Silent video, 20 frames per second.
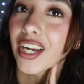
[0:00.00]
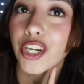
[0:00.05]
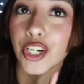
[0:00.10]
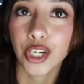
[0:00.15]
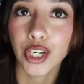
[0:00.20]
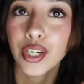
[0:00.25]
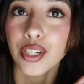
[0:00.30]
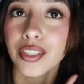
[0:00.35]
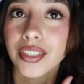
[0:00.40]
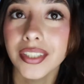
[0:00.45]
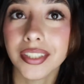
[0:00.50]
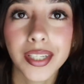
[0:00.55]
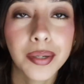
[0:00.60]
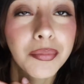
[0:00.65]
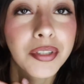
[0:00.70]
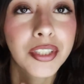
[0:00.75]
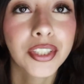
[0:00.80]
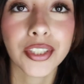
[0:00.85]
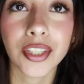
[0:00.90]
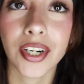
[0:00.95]
girls
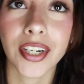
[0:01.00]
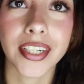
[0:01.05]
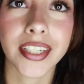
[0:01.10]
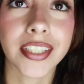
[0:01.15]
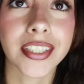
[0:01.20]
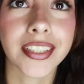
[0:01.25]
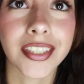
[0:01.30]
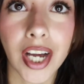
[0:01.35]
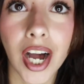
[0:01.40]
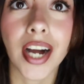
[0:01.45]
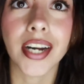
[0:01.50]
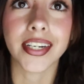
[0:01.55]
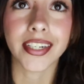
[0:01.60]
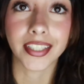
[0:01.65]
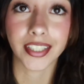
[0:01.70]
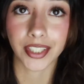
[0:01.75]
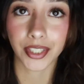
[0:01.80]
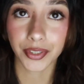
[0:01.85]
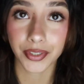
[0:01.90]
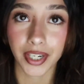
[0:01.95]
summer started it's hot in
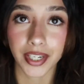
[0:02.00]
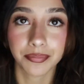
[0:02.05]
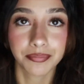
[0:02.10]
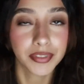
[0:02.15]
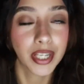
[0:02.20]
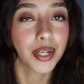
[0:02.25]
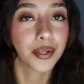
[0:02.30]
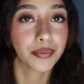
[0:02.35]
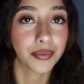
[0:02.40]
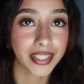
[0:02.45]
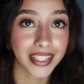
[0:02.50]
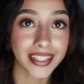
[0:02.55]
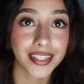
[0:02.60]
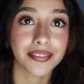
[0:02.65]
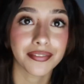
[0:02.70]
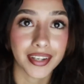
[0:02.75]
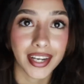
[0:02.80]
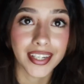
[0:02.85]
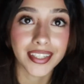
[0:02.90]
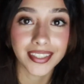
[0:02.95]
here okay we need the
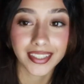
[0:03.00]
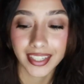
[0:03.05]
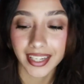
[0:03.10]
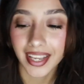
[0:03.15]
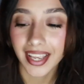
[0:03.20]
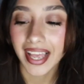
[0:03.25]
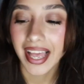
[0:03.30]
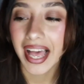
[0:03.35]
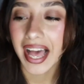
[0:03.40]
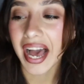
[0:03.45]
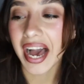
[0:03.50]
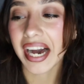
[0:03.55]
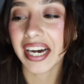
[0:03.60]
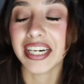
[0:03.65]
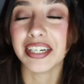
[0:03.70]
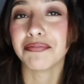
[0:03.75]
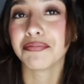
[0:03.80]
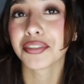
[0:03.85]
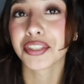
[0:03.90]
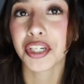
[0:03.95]
fan
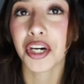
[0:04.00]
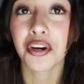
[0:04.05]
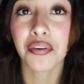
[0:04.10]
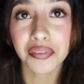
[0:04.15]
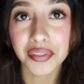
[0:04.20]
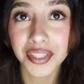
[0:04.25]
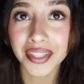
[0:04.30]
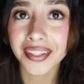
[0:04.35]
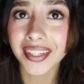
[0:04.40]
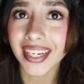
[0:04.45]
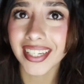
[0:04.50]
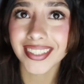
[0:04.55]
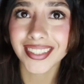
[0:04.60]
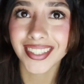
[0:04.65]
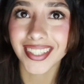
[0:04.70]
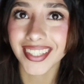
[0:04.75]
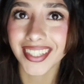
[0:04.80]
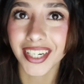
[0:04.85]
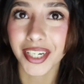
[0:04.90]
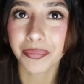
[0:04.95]
um so hopefully you guys
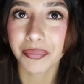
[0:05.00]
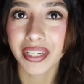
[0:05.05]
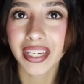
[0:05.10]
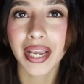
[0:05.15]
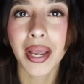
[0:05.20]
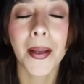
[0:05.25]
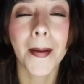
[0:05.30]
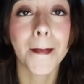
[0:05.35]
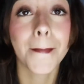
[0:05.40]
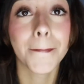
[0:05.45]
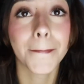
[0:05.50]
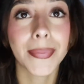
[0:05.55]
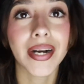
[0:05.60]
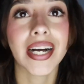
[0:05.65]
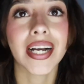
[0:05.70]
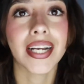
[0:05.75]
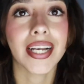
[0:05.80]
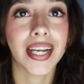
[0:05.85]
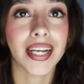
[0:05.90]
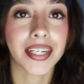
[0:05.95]
could hear me
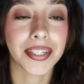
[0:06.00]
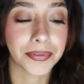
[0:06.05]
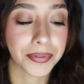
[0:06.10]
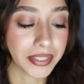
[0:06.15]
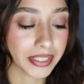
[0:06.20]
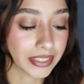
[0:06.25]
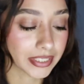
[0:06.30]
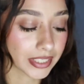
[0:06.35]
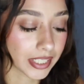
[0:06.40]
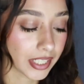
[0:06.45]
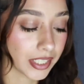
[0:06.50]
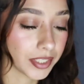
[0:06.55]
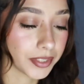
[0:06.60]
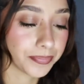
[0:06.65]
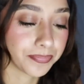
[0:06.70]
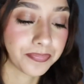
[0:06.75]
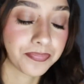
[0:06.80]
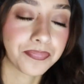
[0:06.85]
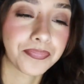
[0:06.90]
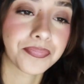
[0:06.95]
but anyways
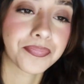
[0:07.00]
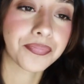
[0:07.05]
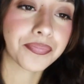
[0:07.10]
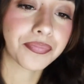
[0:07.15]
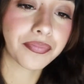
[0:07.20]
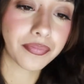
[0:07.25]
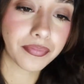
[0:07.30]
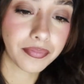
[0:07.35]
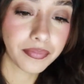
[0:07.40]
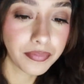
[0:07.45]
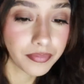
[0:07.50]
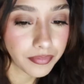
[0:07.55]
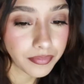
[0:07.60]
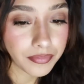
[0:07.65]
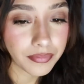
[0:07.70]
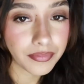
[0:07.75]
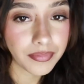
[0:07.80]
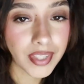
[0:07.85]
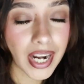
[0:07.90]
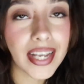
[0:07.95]
um
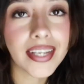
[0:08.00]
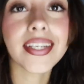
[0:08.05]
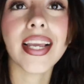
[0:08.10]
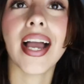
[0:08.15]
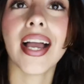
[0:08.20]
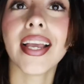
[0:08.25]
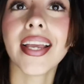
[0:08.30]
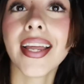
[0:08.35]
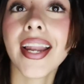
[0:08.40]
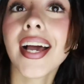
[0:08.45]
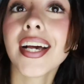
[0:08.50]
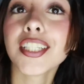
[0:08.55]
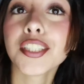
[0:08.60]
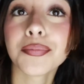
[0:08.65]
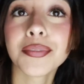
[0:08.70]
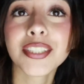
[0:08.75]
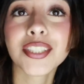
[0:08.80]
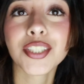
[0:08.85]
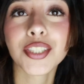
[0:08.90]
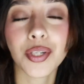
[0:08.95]
yeah it has
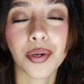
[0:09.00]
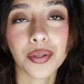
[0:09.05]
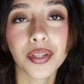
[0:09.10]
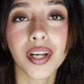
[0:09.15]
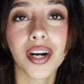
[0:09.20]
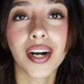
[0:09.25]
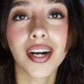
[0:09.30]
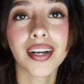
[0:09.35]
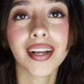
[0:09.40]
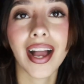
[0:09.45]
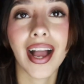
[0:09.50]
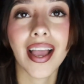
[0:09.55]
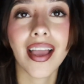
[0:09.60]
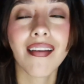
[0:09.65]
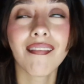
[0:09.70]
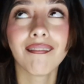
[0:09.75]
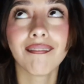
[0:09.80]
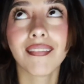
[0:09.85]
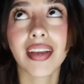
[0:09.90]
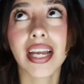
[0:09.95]
been so long I
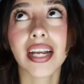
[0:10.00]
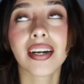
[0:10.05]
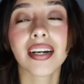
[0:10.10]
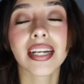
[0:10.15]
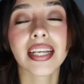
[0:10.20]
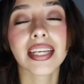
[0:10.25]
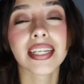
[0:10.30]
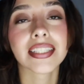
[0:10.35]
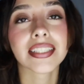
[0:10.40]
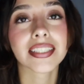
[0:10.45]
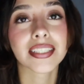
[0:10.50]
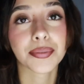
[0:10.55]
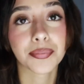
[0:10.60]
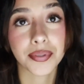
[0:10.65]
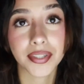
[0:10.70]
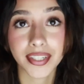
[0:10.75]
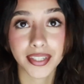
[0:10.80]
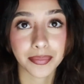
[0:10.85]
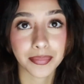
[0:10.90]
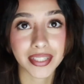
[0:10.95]
am very
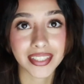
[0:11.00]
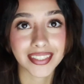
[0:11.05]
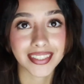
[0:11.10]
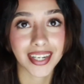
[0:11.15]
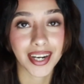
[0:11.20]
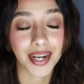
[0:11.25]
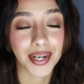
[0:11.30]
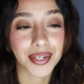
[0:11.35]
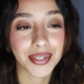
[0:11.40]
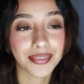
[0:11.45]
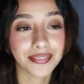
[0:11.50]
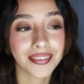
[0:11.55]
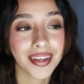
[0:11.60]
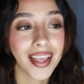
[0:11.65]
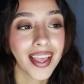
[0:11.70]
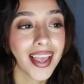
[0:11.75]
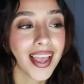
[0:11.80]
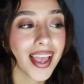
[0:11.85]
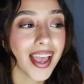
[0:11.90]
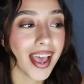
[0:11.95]
disappointed in myself
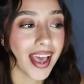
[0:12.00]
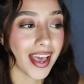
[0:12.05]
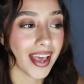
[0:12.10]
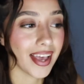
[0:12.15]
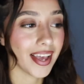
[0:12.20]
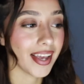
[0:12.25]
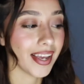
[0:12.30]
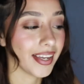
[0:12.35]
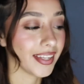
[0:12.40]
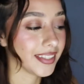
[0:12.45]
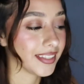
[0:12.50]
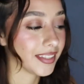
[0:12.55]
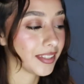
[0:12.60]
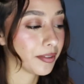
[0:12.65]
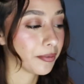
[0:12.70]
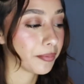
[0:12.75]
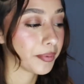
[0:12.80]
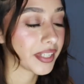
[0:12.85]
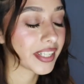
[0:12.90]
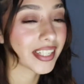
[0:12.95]

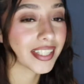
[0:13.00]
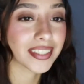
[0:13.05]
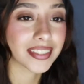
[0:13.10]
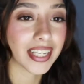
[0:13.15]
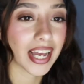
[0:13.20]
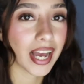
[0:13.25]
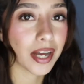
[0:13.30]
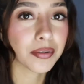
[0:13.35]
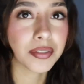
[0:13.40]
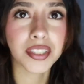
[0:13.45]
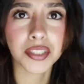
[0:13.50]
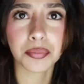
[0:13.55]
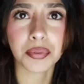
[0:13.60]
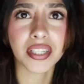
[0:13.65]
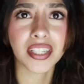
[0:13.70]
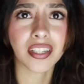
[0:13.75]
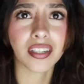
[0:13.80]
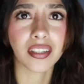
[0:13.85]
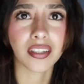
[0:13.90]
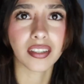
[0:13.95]
and because I was
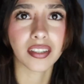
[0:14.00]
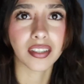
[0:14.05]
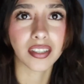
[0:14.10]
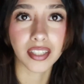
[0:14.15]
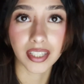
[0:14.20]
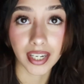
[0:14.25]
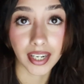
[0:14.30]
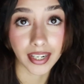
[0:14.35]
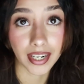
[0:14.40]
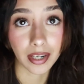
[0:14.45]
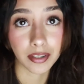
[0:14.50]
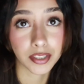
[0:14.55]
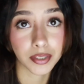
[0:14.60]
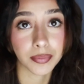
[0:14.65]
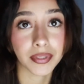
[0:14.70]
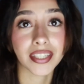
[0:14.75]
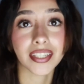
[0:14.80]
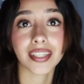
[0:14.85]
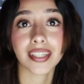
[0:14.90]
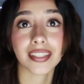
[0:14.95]
being good I was
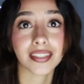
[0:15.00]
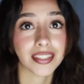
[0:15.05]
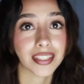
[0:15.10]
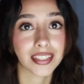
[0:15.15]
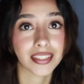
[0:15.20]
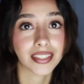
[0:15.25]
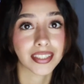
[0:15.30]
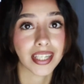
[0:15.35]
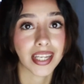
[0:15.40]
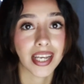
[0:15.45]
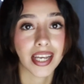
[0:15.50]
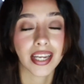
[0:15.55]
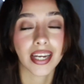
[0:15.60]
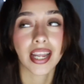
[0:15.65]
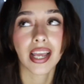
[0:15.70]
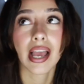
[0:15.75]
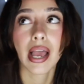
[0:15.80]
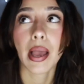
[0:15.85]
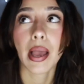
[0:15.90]
being consistent